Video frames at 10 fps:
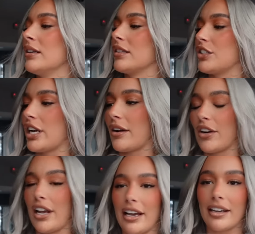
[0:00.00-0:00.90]
The
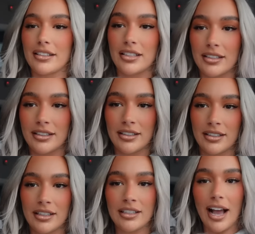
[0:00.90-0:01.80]
Cherryade
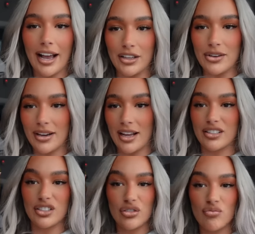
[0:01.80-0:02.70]
AU
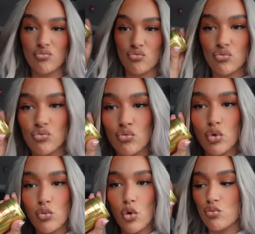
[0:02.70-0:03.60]
cans.
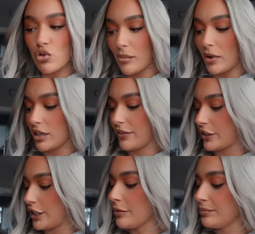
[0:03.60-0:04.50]
Don't mind if
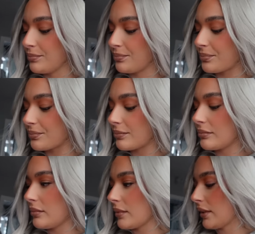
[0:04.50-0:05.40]
I
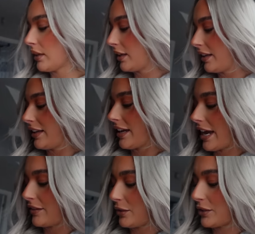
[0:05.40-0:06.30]
do.
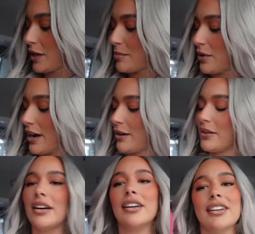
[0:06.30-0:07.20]
And I've also brought
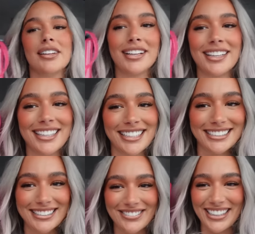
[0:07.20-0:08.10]
out my
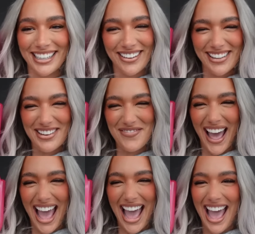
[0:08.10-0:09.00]

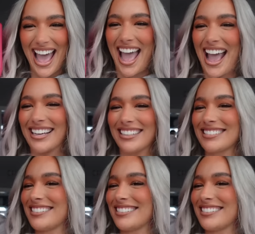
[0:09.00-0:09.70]
new little bag.